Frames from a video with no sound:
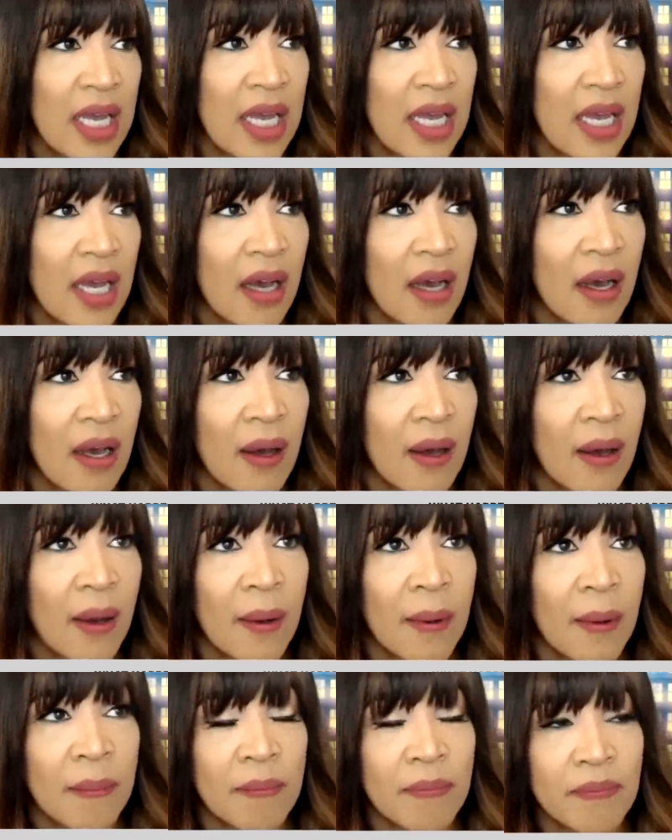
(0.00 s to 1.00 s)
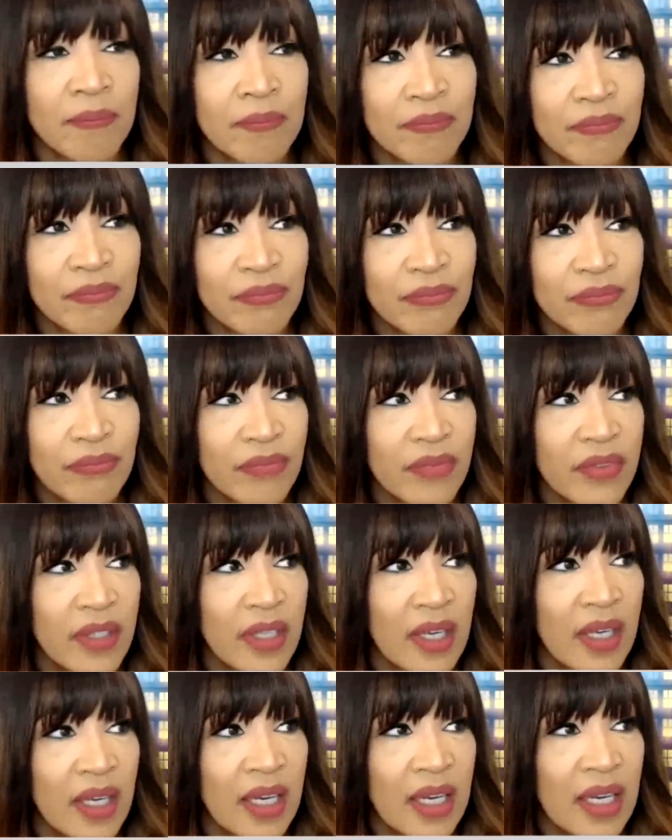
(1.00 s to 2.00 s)
I
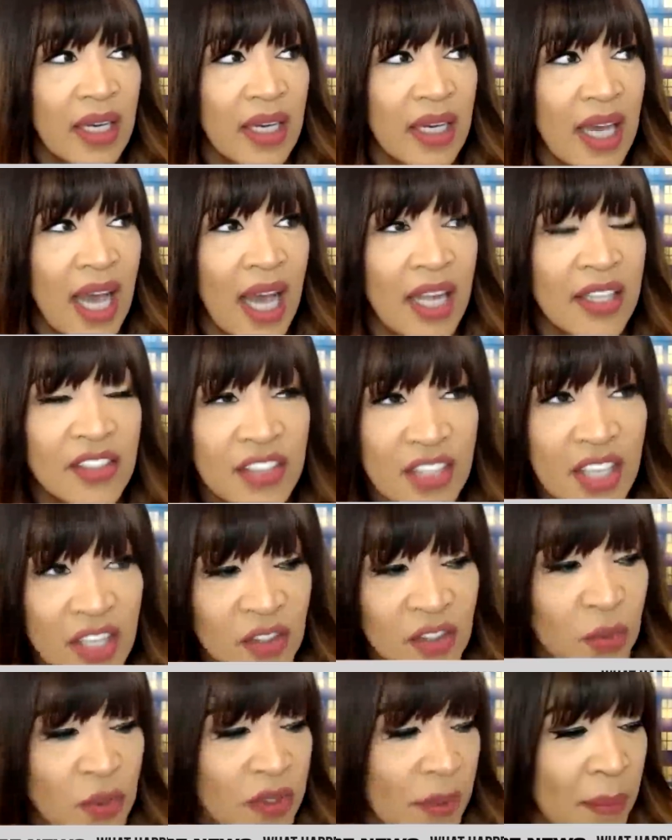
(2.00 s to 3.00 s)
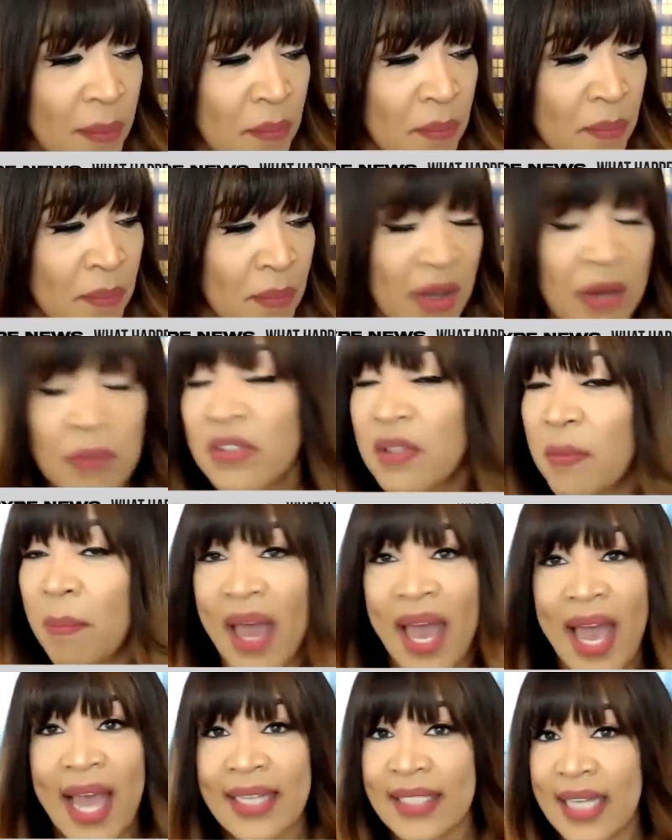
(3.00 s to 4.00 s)
just was it was a
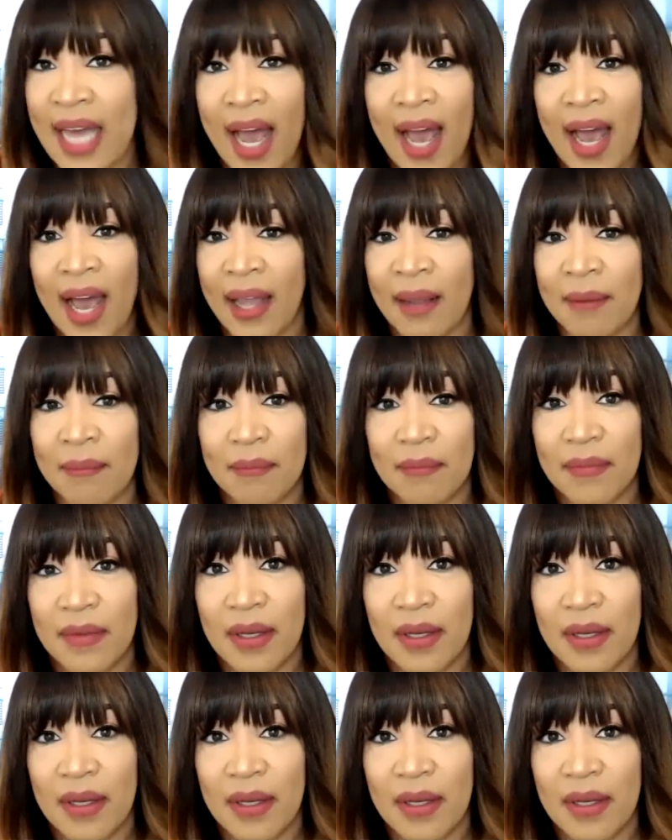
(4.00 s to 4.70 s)
bad time.